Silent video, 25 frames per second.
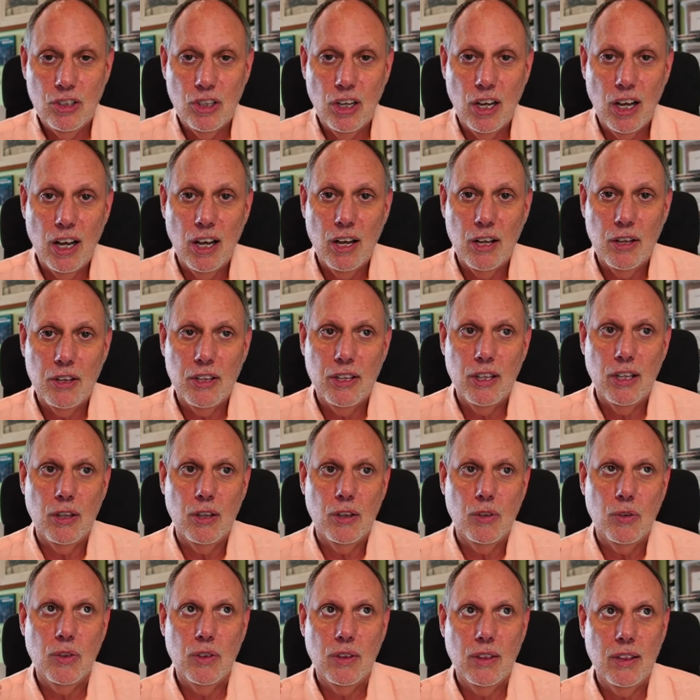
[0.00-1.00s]
Uh,
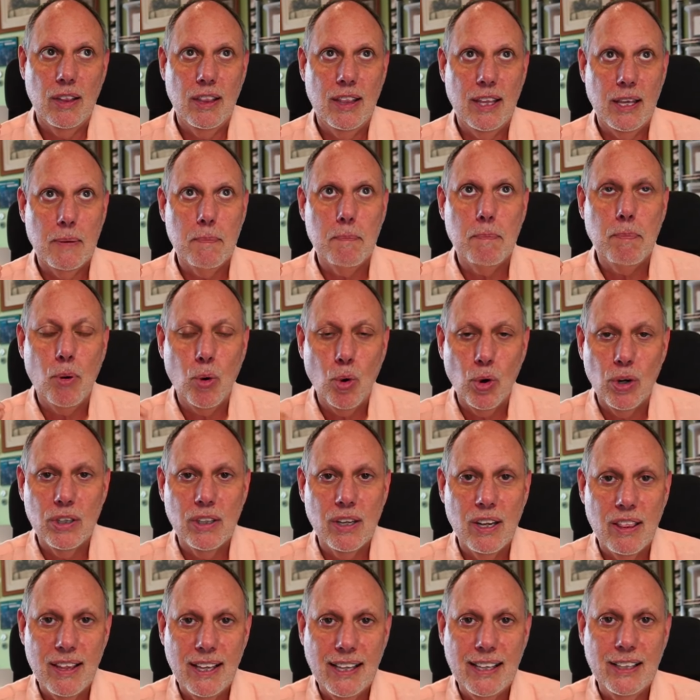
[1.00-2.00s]
the, the,
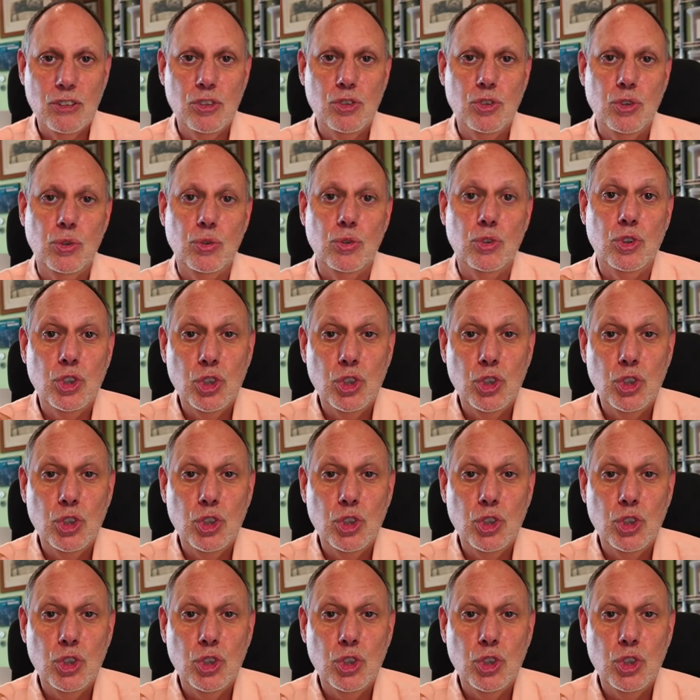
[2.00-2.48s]
important thing is to